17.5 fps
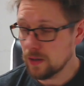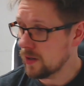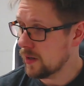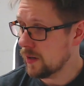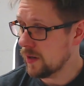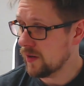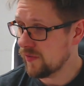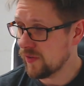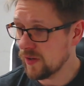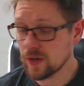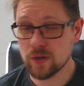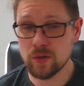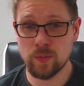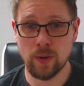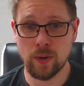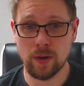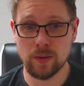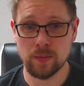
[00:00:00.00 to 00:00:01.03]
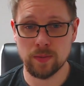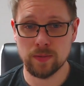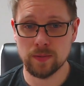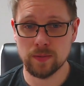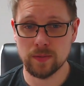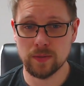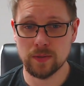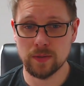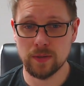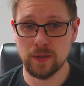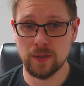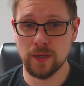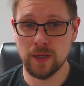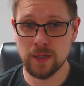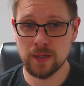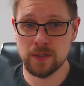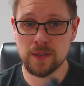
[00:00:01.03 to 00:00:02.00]
a Funko Pop
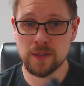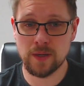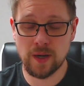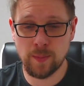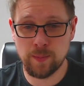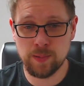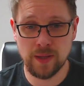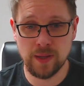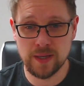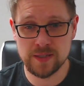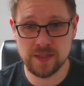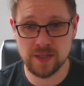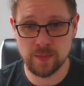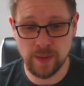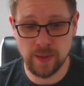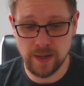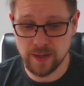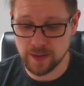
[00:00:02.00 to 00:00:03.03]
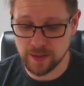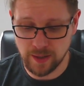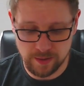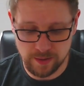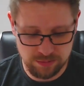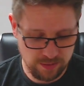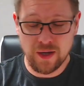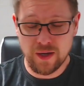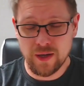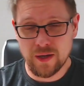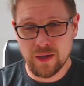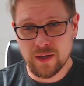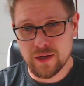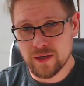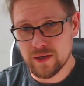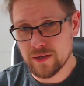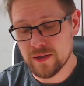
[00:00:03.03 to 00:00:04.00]
in a plastic bag? I've,
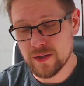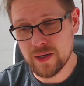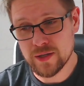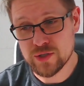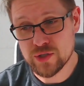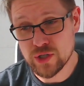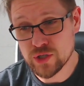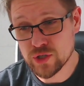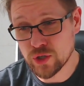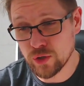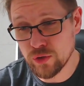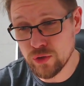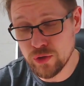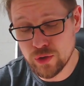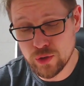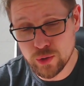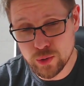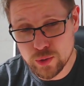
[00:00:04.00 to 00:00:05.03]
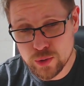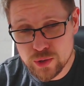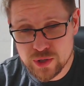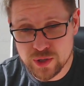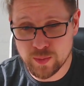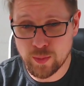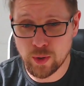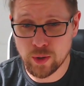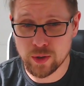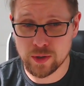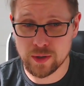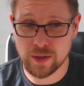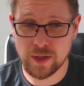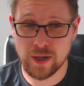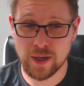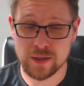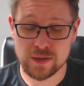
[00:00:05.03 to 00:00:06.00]
it's just got no
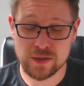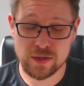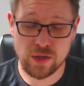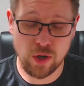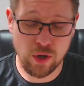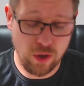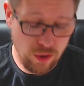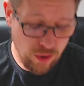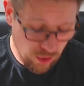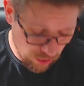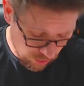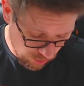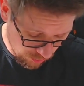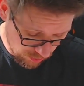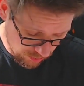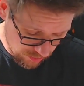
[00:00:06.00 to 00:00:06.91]
support at all.